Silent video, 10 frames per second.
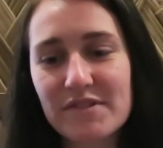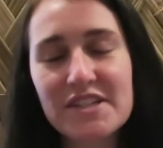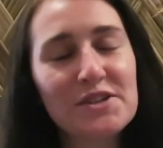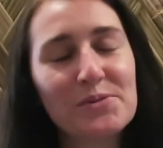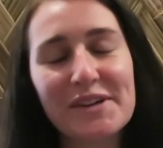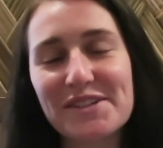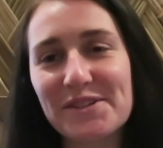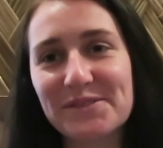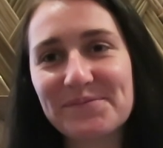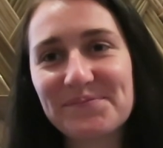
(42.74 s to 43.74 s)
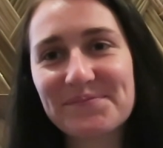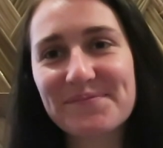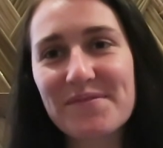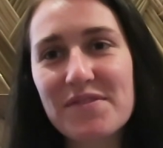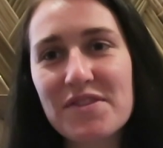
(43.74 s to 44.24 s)
still want to.
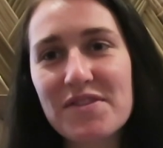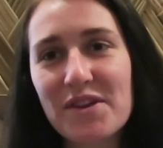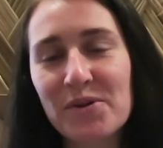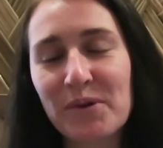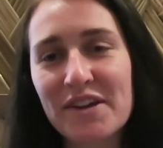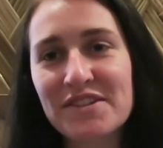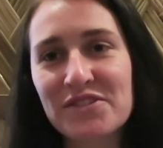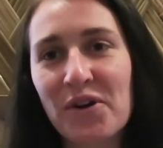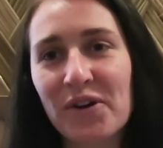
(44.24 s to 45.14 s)
The race is